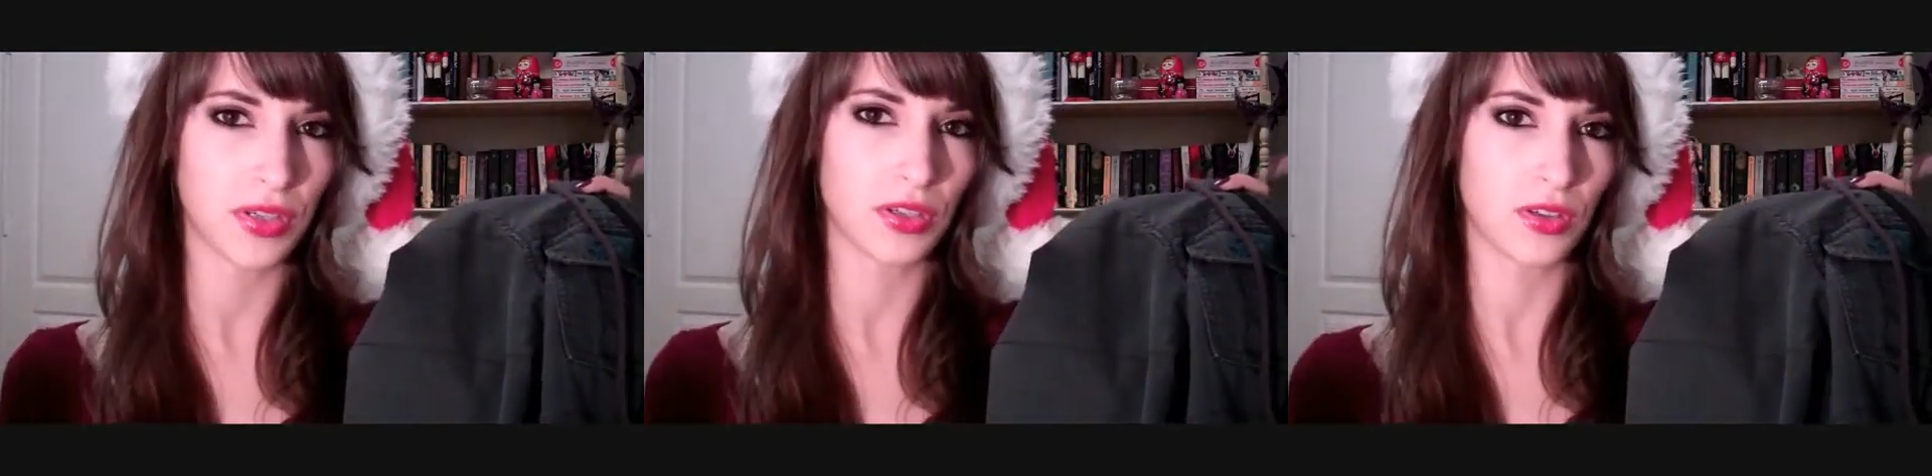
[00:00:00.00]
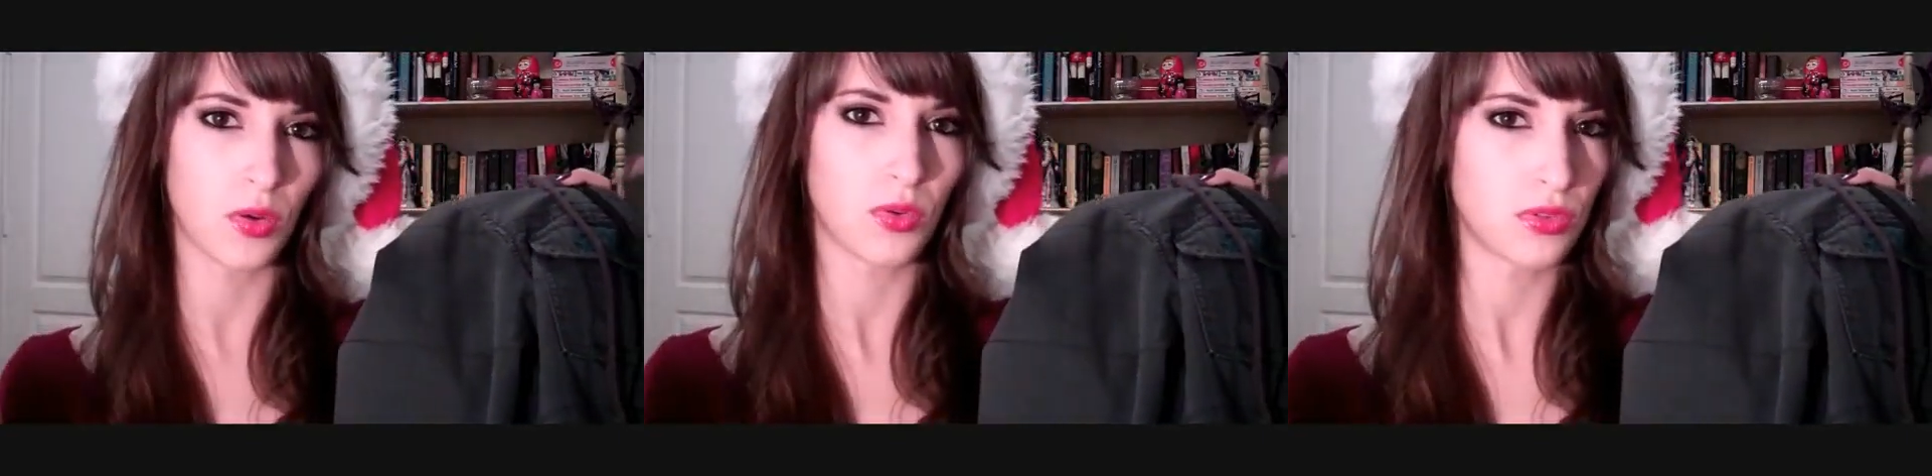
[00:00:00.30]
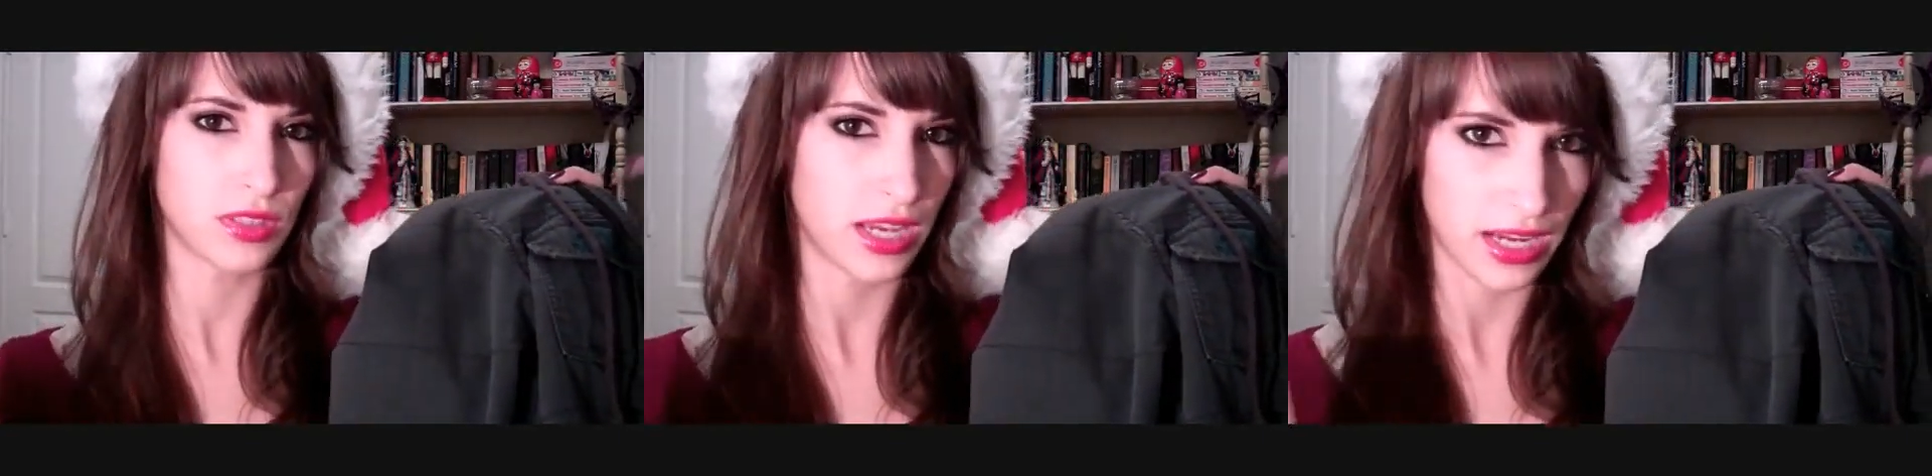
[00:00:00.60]
bitter
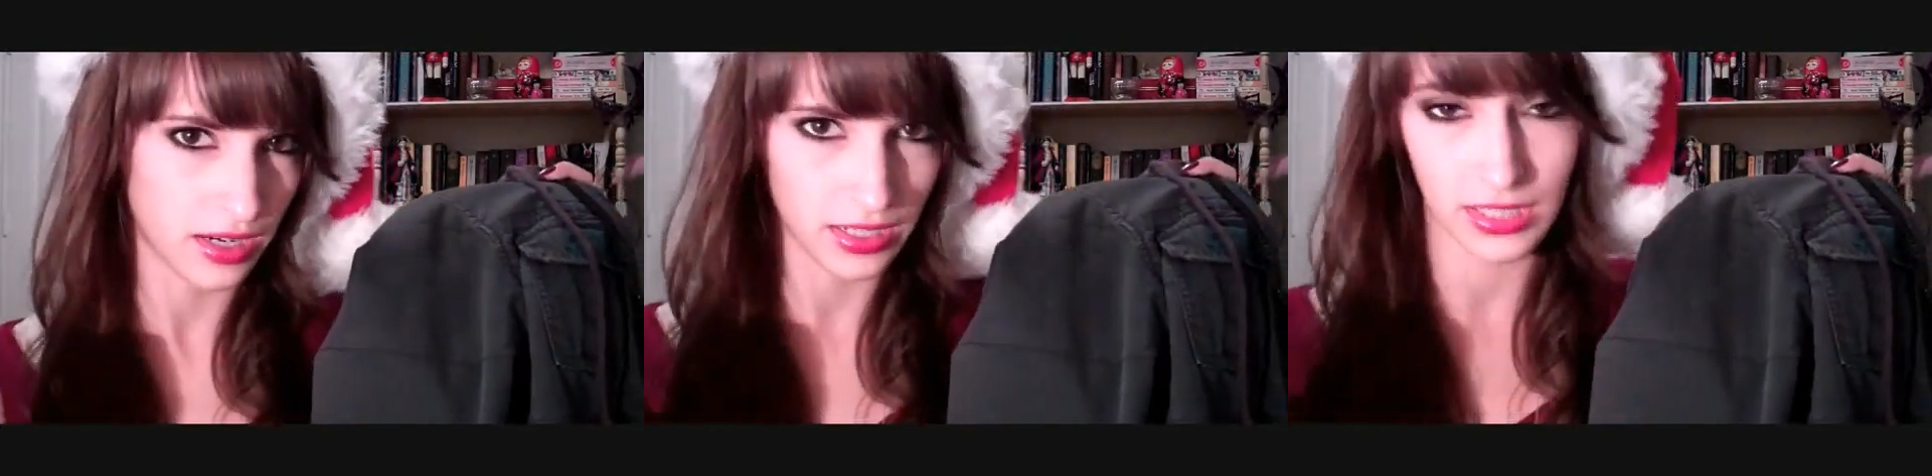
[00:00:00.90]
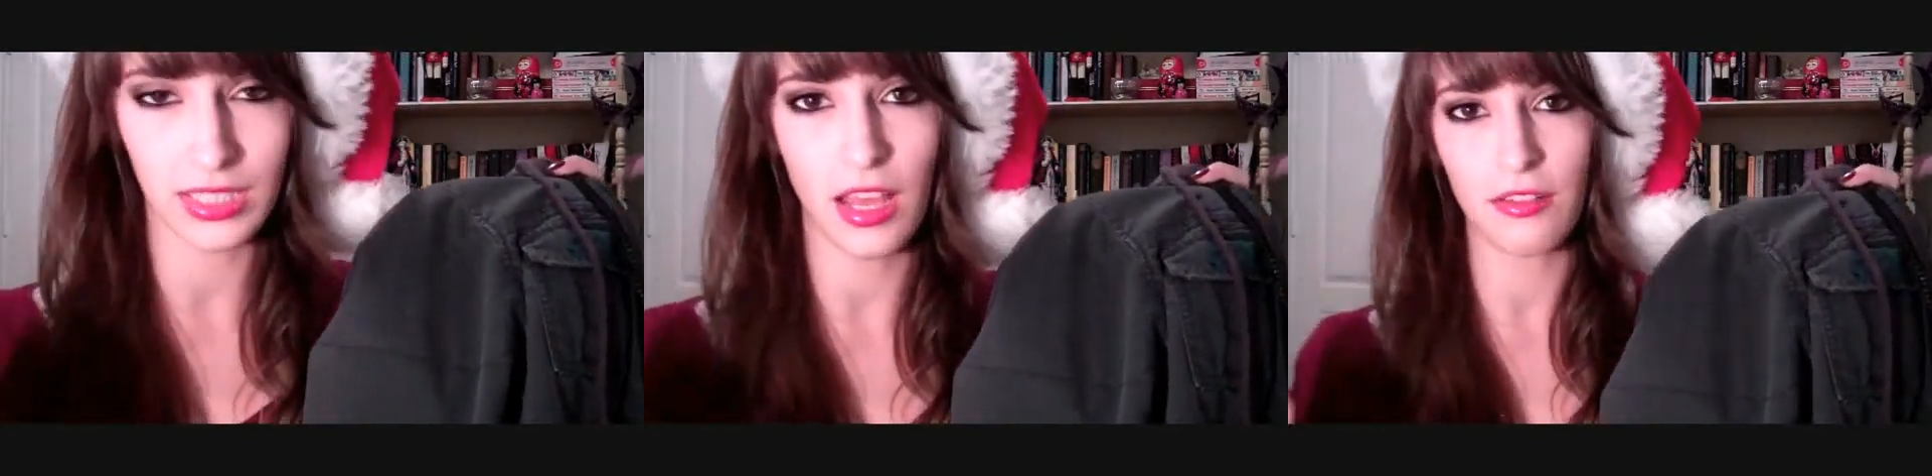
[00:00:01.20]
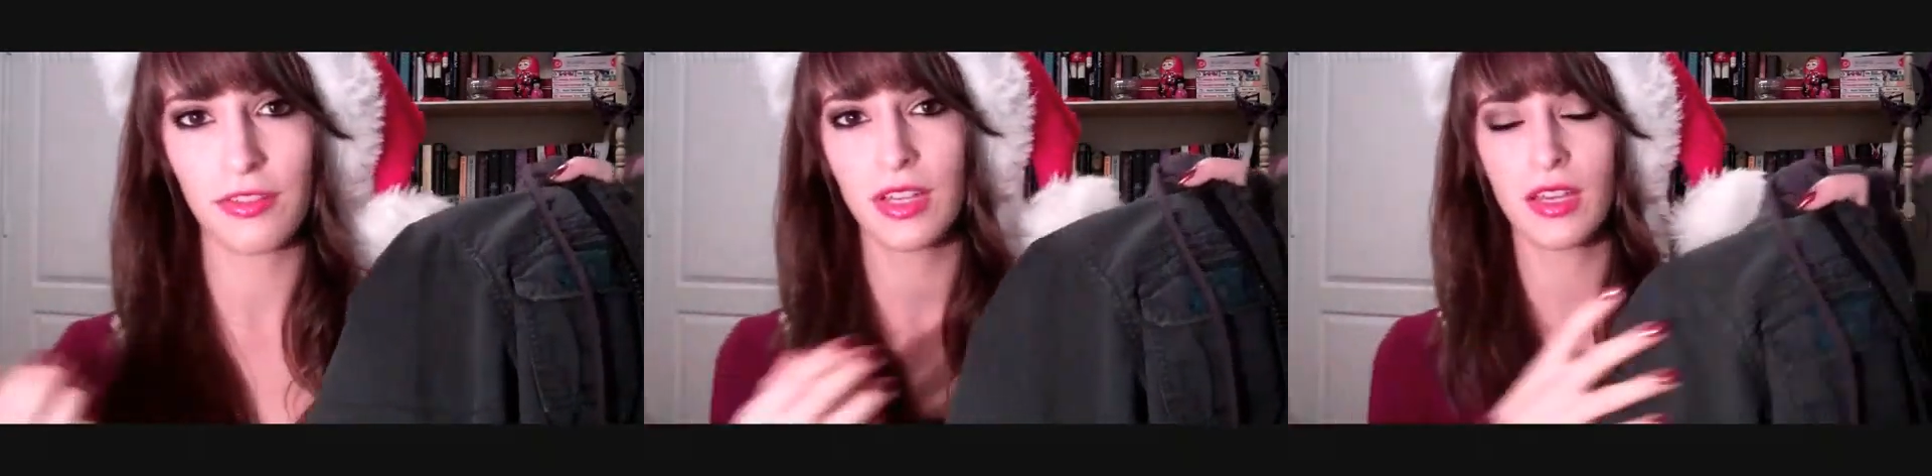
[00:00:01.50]
cold air and
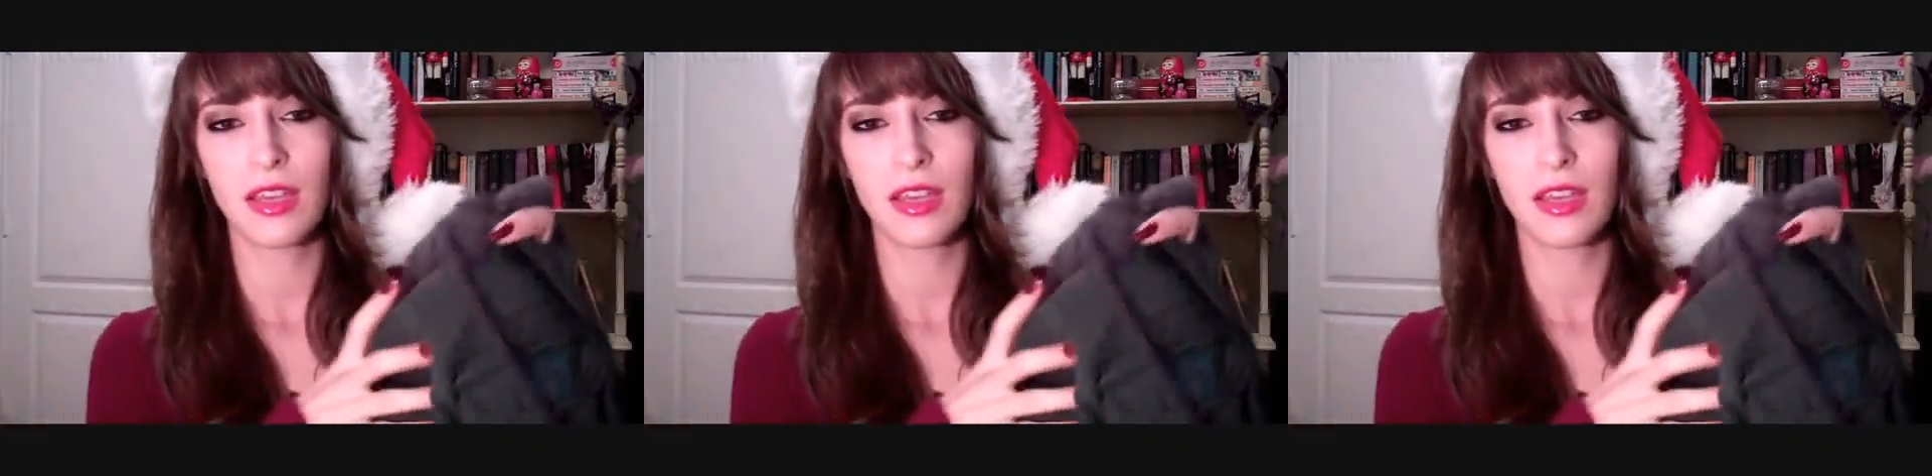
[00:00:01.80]
stuff.